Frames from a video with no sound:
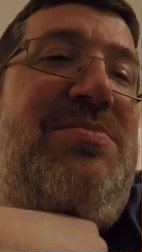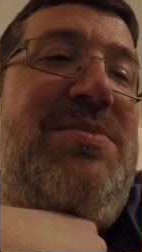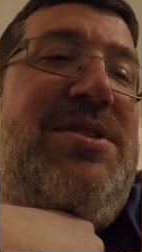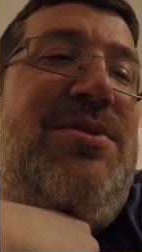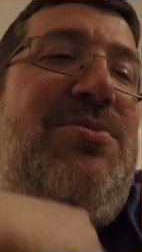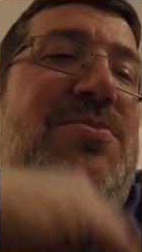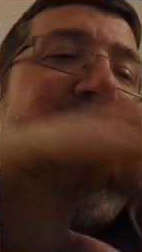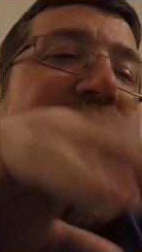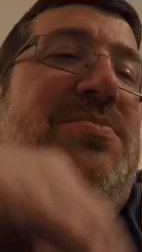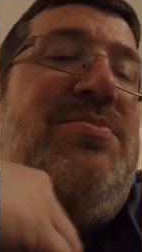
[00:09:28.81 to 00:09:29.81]
It's no
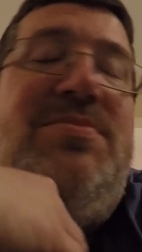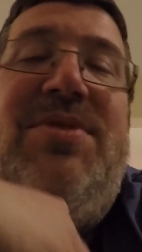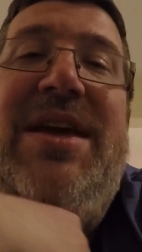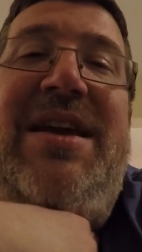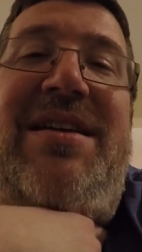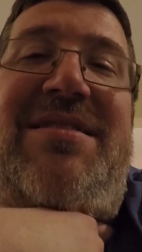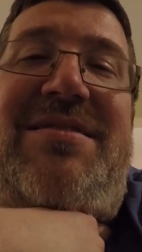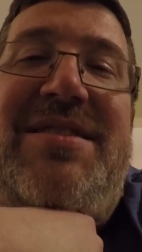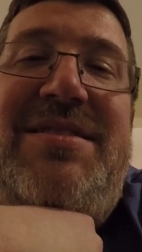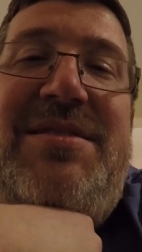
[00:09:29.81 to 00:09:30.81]
thing
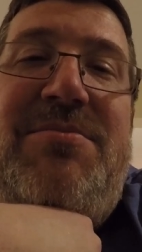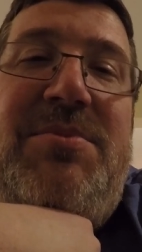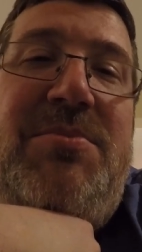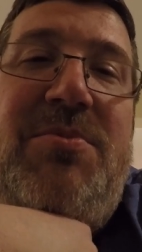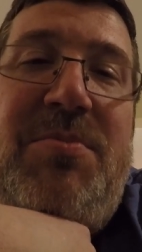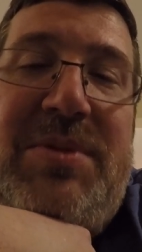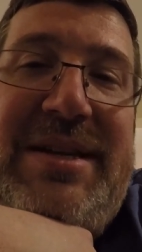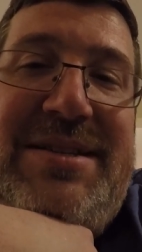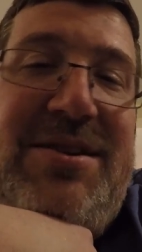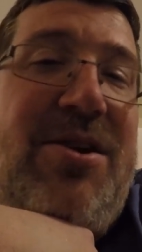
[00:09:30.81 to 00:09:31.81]
that, that would
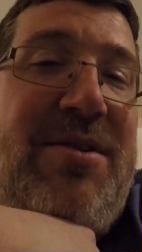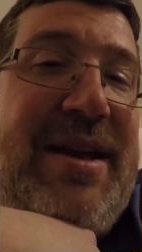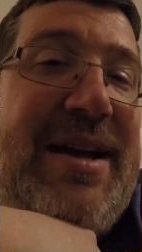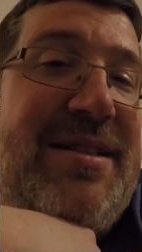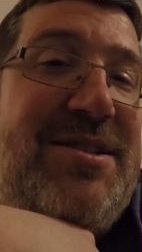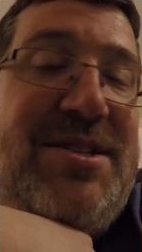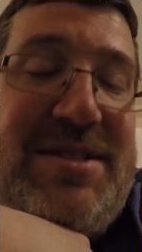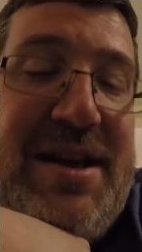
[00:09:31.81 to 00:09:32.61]
replace a cardiologist,